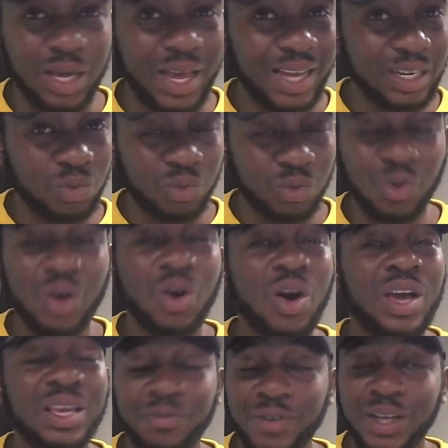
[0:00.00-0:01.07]

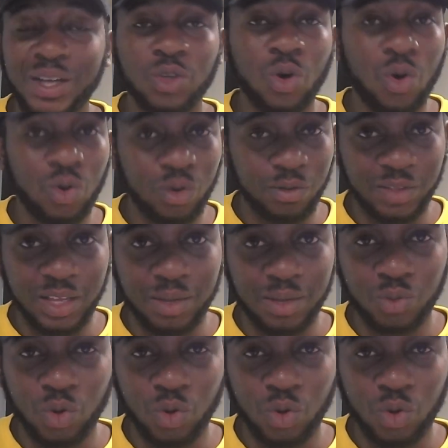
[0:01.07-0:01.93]
in fact, all of them,